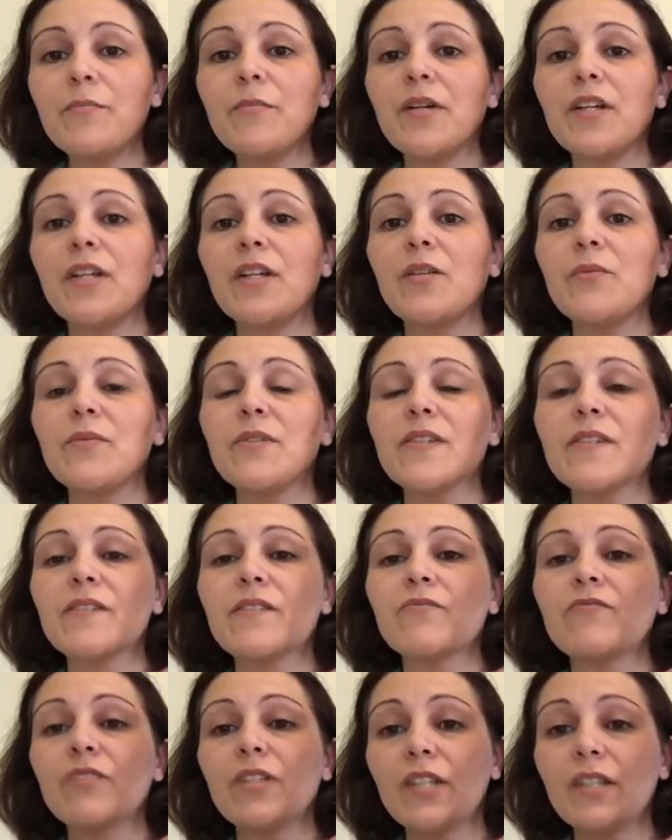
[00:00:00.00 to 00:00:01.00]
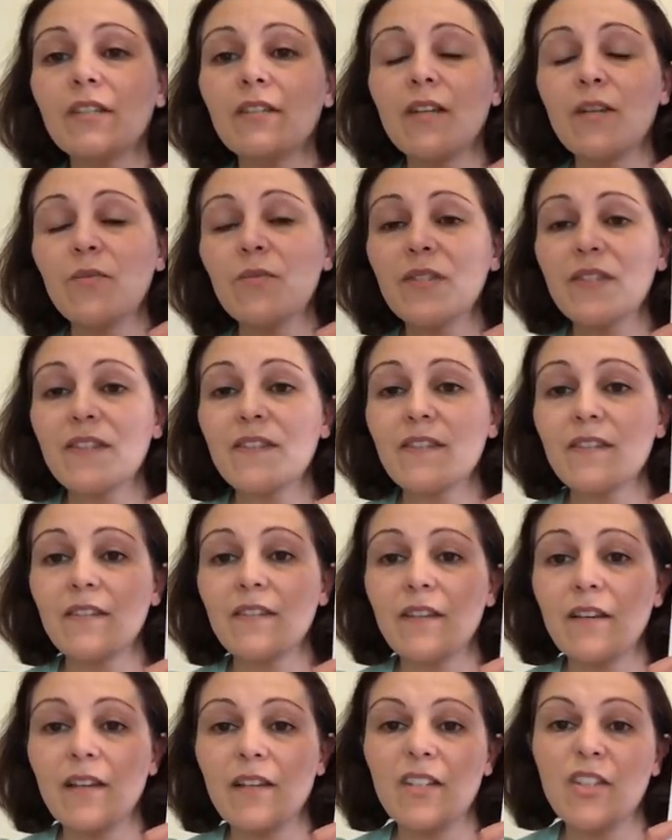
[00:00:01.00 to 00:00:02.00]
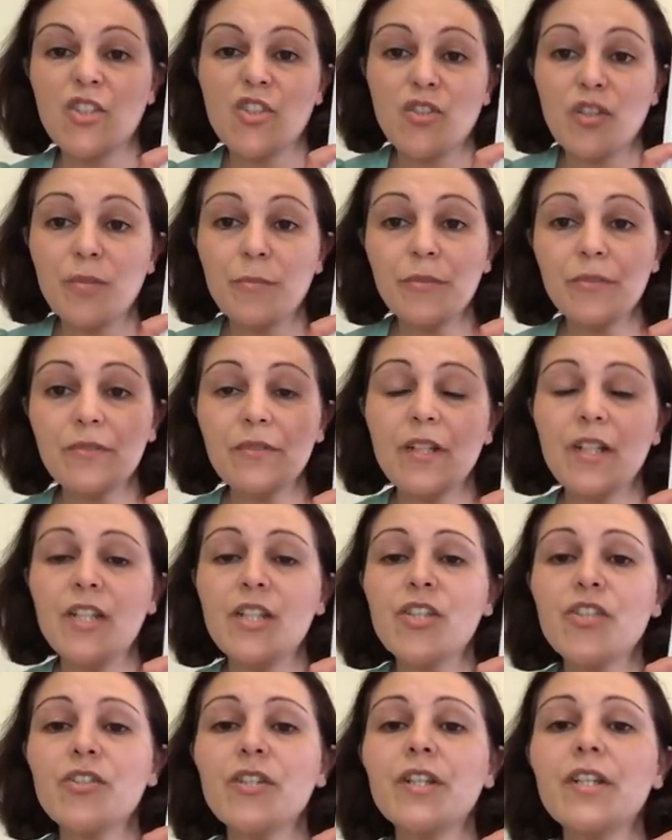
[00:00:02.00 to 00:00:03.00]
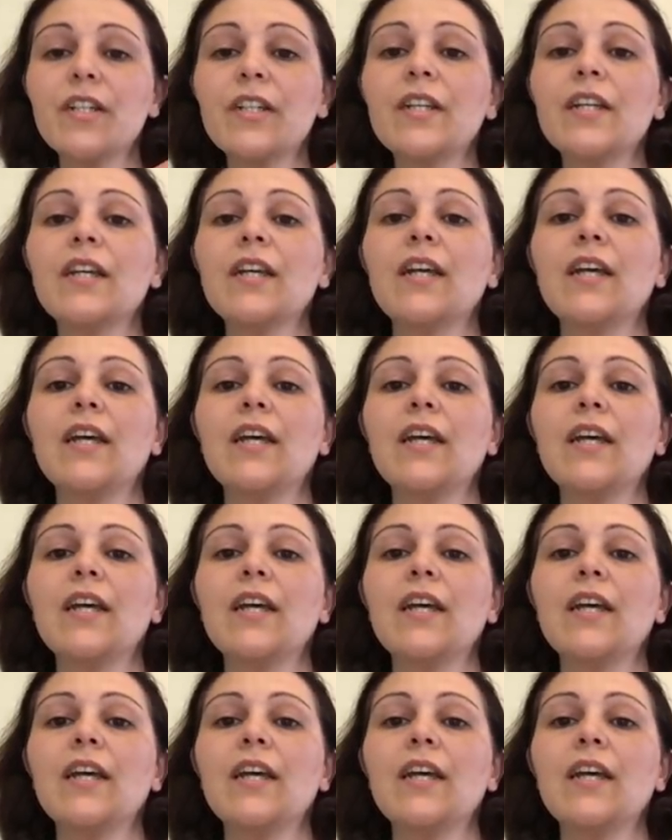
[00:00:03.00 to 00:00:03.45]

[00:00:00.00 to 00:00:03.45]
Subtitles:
but it was enjoyable. I enjoyed it.